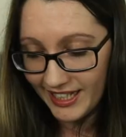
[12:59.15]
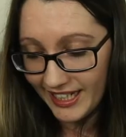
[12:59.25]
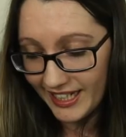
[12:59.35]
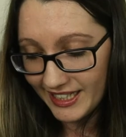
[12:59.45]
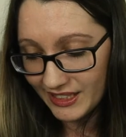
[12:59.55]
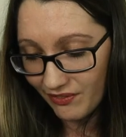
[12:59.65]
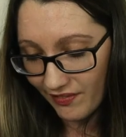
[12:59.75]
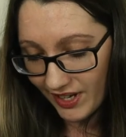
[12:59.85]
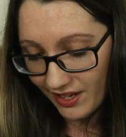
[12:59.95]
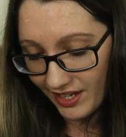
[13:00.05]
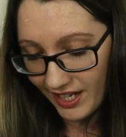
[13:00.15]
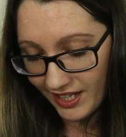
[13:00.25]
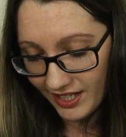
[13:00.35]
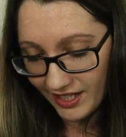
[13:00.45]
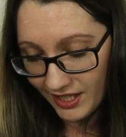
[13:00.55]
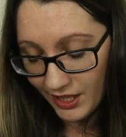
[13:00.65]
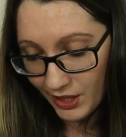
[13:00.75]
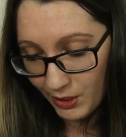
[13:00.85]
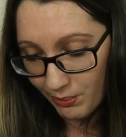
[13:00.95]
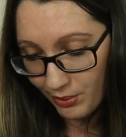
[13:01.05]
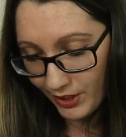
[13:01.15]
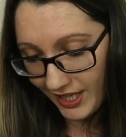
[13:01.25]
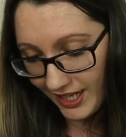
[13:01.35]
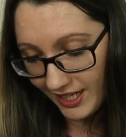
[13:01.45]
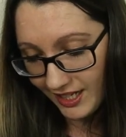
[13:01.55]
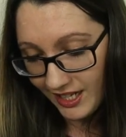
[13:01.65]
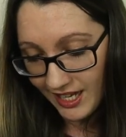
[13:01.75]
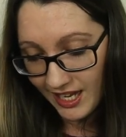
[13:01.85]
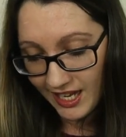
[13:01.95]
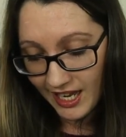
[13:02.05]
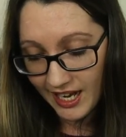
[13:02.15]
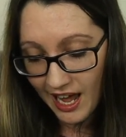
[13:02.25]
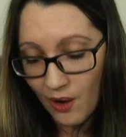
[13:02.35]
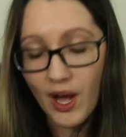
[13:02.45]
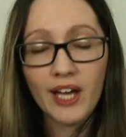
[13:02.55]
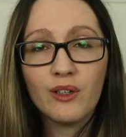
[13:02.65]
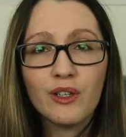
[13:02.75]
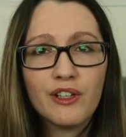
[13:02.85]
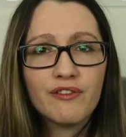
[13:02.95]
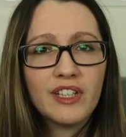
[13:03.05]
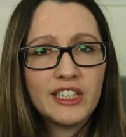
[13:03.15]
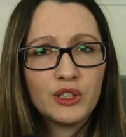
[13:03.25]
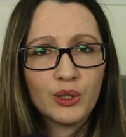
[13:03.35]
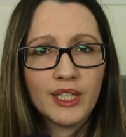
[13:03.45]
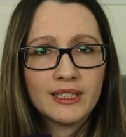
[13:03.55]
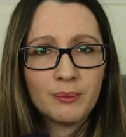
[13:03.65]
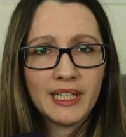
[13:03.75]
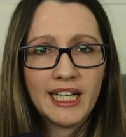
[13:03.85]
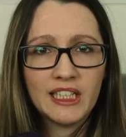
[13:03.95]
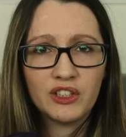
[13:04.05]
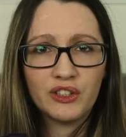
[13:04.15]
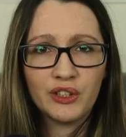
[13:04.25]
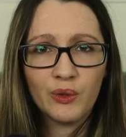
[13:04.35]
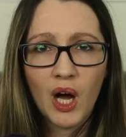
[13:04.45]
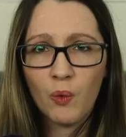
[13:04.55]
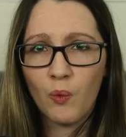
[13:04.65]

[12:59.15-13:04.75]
it is very pretty now I don't know if Litjoy is planning to do a